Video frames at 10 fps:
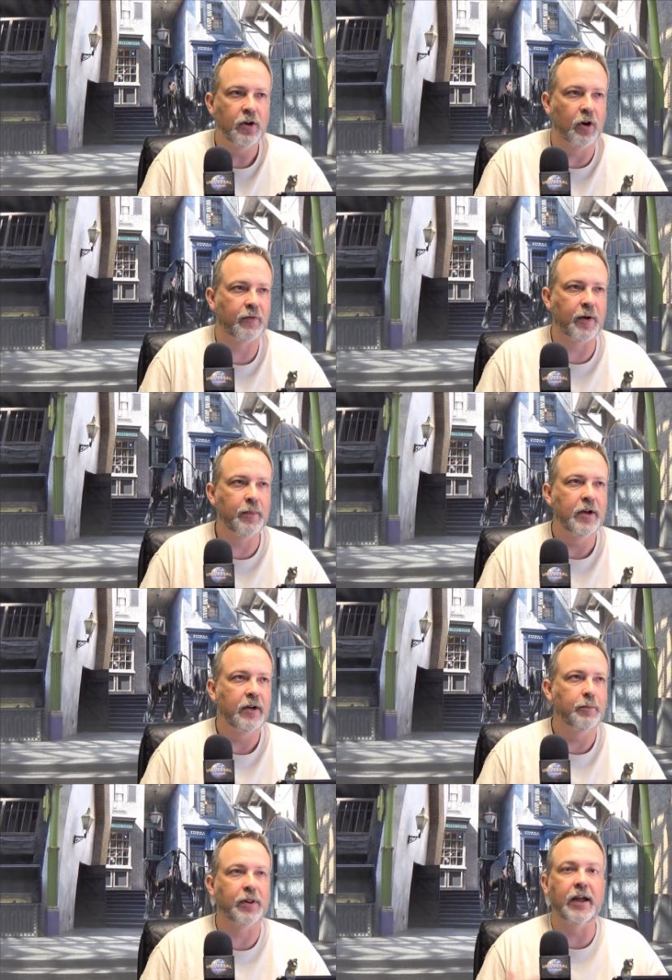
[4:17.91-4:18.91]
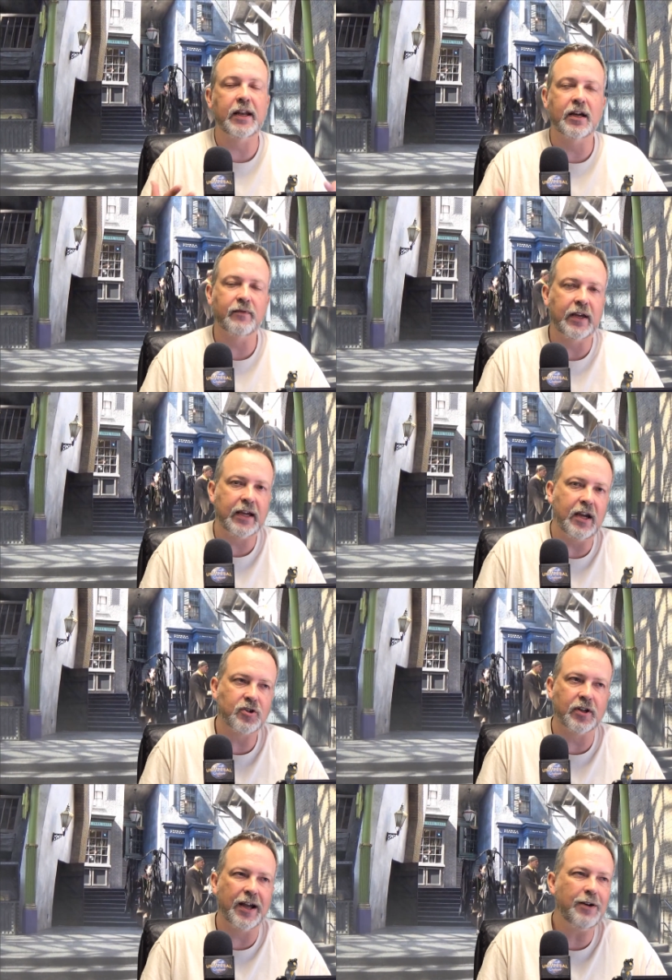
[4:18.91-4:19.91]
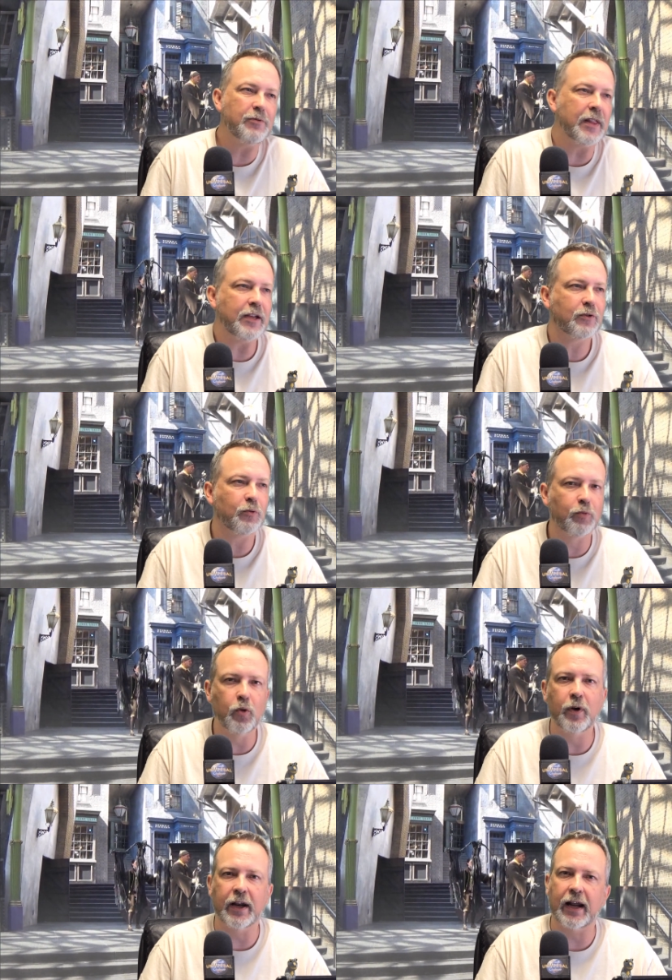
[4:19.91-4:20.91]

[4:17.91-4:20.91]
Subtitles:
or if I'm planning a vacation, I don't like to ruin it.